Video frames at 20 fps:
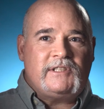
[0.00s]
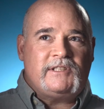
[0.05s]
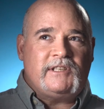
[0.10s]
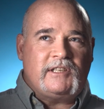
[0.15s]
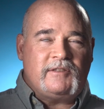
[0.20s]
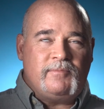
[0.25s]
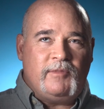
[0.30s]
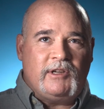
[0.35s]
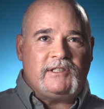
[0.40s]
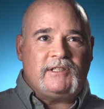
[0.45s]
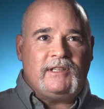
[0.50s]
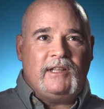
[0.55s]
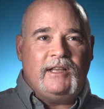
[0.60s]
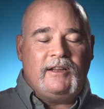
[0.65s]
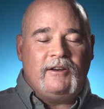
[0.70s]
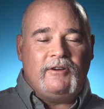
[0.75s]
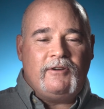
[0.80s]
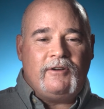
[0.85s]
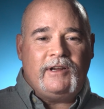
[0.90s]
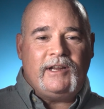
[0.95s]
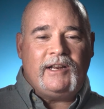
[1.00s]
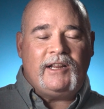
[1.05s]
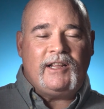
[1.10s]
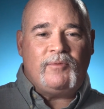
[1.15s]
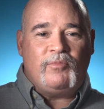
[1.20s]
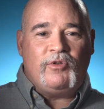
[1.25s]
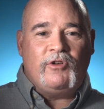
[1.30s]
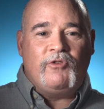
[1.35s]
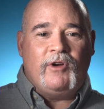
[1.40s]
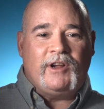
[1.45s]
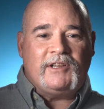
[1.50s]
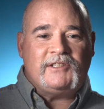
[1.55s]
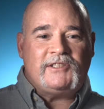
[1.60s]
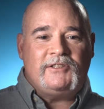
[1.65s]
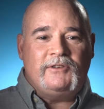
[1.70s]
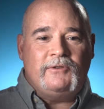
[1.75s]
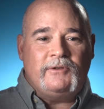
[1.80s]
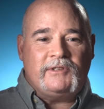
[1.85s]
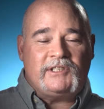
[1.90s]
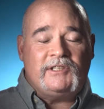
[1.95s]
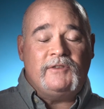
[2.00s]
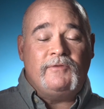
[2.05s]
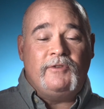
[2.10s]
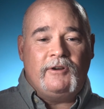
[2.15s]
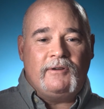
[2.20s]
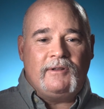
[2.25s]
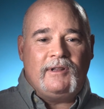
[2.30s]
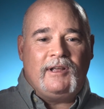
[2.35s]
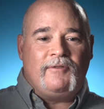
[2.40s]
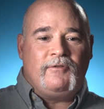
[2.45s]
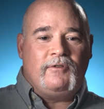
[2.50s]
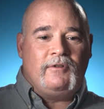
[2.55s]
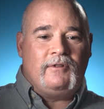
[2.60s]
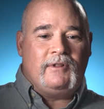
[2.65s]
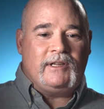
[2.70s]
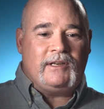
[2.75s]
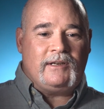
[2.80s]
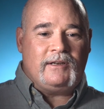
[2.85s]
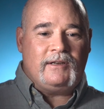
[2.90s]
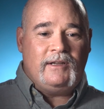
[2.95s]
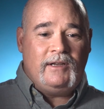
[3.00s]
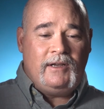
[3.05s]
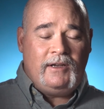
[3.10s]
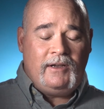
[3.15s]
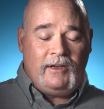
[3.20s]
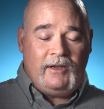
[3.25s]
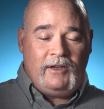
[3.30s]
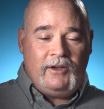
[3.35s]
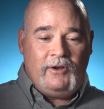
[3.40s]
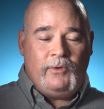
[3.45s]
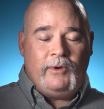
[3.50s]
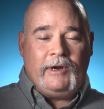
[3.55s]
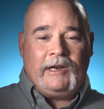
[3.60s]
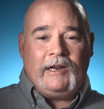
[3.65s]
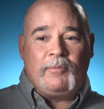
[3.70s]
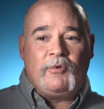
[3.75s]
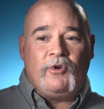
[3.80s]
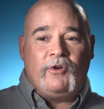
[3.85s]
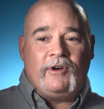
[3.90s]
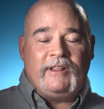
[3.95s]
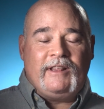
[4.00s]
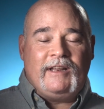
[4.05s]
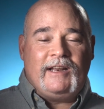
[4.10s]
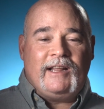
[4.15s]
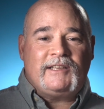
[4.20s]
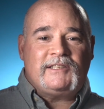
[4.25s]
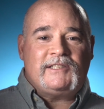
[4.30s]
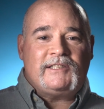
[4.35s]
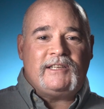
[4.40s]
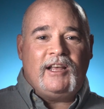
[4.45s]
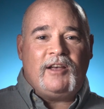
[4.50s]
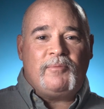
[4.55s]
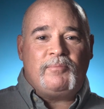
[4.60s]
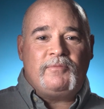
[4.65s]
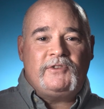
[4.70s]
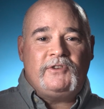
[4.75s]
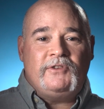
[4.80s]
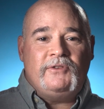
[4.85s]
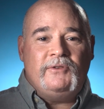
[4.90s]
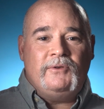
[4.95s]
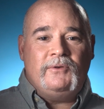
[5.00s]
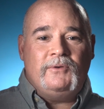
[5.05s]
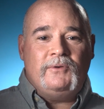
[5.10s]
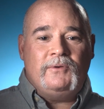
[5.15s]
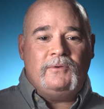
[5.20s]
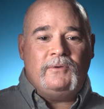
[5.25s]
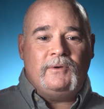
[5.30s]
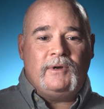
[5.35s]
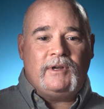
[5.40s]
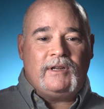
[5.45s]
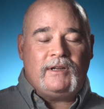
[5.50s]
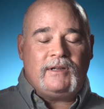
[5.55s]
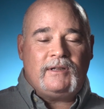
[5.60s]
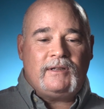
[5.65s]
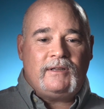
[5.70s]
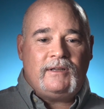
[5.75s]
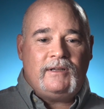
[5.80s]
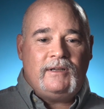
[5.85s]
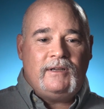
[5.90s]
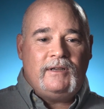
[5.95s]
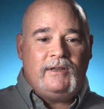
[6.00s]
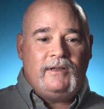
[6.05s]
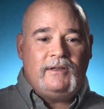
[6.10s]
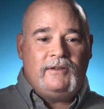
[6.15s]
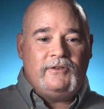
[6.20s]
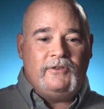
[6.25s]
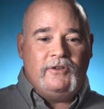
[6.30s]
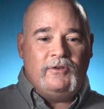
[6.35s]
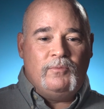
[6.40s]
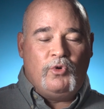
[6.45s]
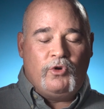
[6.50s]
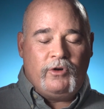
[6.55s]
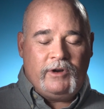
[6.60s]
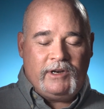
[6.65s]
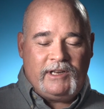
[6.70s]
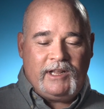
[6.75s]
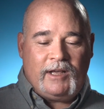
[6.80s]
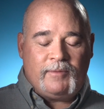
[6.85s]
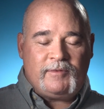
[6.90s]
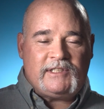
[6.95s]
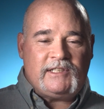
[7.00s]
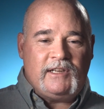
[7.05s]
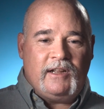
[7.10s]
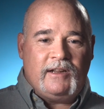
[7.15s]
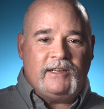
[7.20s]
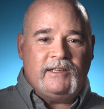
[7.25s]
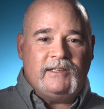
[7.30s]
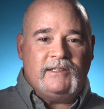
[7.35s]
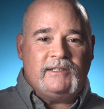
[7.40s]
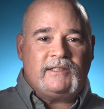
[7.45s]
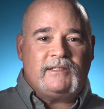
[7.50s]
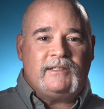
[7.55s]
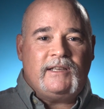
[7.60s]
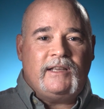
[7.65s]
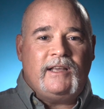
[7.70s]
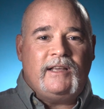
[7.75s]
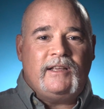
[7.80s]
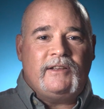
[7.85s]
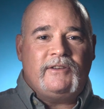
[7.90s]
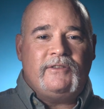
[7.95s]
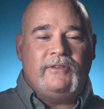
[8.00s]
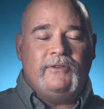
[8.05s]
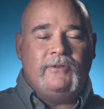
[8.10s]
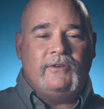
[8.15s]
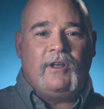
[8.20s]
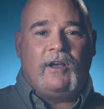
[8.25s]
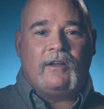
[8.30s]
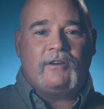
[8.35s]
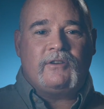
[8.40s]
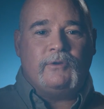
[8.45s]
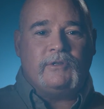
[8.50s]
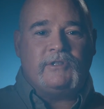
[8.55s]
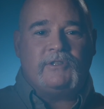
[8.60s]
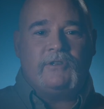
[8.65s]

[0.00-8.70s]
6 months later, it had progressed to a severe level, and we ended up going to the next step to do more in-depth studies and to talk to a